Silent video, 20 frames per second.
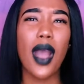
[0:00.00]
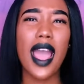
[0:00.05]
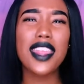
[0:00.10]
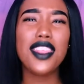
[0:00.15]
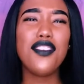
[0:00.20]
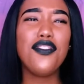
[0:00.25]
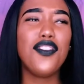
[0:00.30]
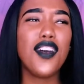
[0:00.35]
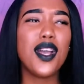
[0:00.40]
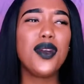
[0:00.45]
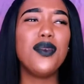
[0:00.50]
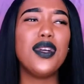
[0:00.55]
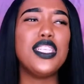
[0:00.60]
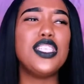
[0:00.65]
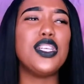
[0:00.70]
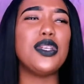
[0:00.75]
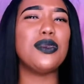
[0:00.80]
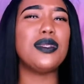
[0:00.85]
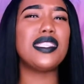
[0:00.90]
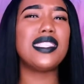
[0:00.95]
why the fuck
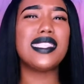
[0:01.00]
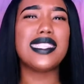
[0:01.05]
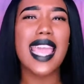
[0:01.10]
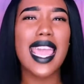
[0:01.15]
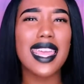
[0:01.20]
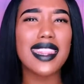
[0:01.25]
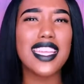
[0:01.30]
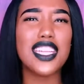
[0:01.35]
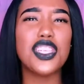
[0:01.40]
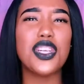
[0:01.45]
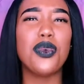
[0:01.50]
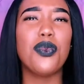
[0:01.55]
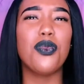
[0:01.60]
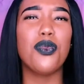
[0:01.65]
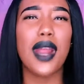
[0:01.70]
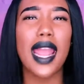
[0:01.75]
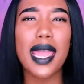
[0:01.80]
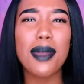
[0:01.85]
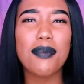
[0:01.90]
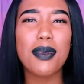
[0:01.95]
would you say that you
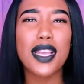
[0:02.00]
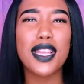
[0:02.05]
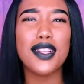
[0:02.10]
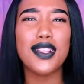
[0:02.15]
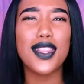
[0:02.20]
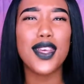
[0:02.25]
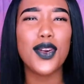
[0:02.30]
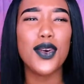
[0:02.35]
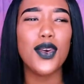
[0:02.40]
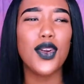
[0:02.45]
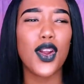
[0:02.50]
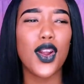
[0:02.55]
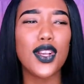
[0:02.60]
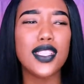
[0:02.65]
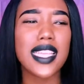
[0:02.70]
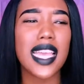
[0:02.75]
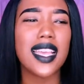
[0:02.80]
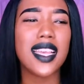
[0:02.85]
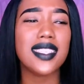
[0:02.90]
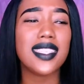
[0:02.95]
rape little
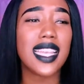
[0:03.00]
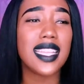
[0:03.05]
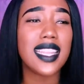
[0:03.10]
girls like us?